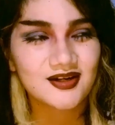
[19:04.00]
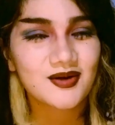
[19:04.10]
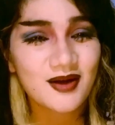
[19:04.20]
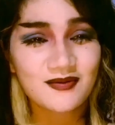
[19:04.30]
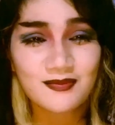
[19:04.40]

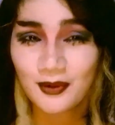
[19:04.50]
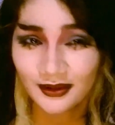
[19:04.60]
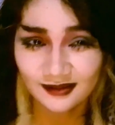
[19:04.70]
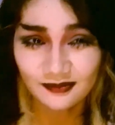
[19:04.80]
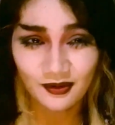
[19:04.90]
don't have a
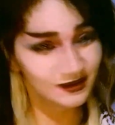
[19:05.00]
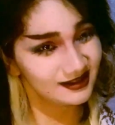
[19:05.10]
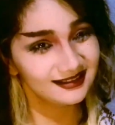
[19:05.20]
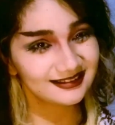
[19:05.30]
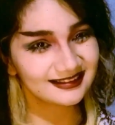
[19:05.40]
point for
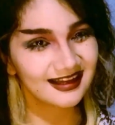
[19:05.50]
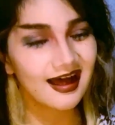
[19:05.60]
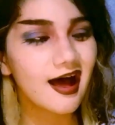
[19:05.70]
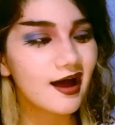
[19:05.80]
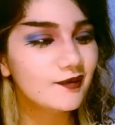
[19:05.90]
it,
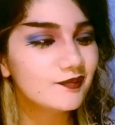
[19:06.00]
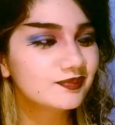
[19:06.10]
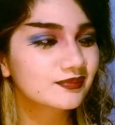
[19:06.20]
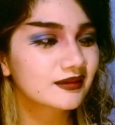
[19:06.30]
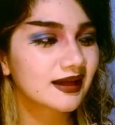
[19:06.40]

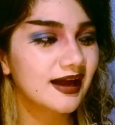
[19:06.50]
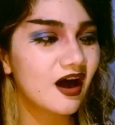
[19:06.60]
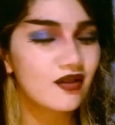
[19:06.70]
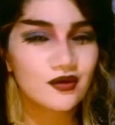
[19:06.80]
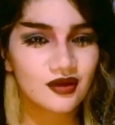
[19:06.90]

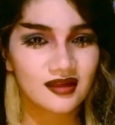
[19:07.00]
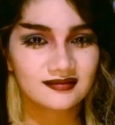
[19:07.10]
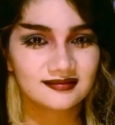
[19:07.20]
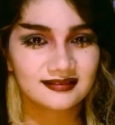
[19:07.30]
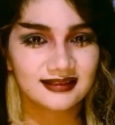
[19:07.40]
other
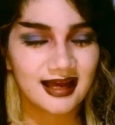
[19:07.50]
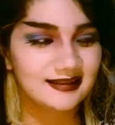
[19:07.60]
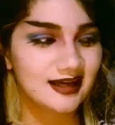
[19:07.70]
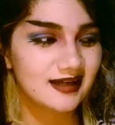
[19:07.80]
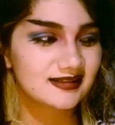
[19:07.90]
than, I
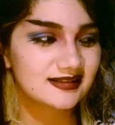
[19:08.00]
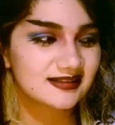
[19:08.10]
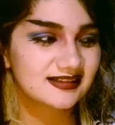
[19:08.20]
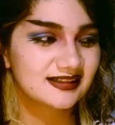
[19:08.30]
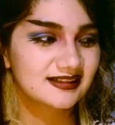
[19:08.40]
guess,
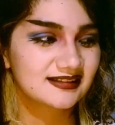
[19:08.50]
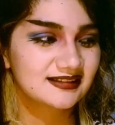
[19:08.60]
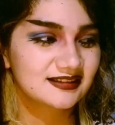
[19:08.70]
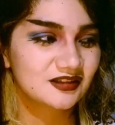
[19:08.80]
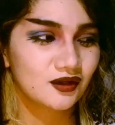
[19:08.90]

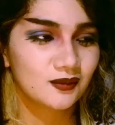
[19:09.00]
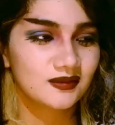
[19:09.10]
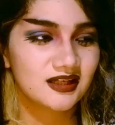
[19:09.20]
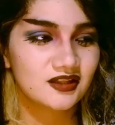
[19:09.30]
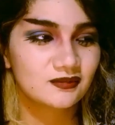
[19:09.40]

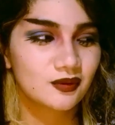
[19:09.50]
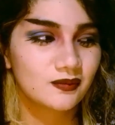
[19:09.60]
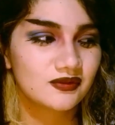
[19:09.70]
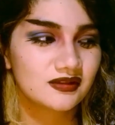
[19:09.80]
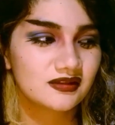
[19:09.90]
documentation
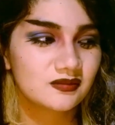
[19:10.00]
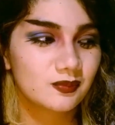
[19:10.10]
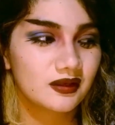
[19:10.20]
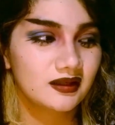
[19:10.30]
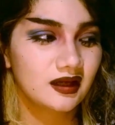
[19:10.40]
purposes,
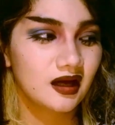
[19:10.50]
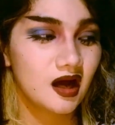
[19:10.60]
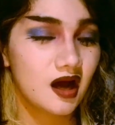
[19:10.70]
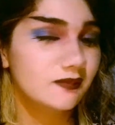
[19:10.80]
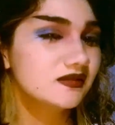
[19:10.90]
but
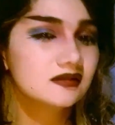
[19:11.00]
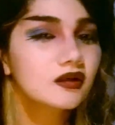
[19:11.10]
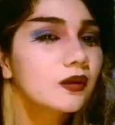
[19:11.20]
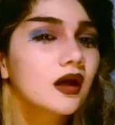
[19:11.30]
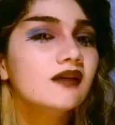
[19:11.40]
I'm still
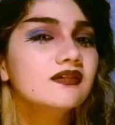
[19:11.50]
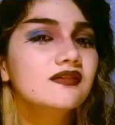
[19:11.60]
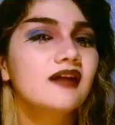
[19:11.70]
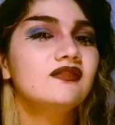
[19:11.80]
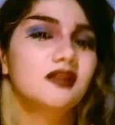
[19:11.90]
going off of
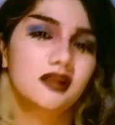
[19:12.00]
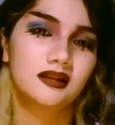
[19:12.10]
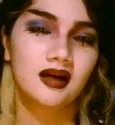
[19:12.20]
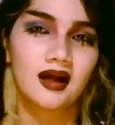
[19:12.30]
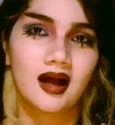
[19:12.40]
that feeling
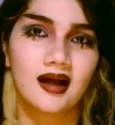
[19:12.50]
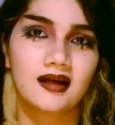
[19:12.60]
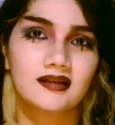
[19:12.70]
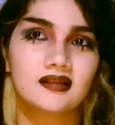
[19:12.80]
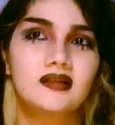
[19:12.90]
that I
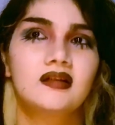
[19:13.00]
had